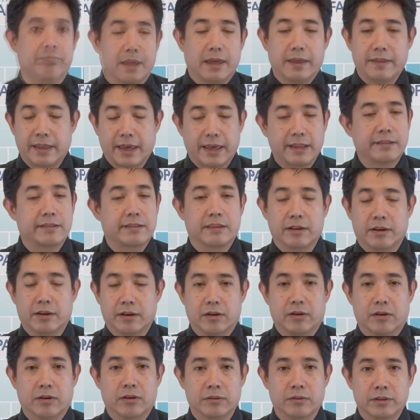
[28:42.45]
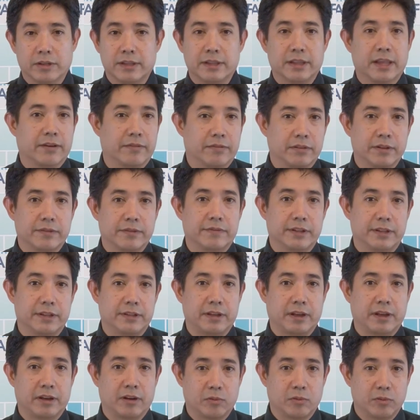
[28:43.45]
And that's the only level of
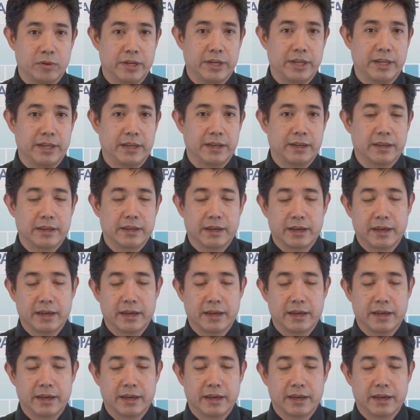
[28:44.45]
detail we need.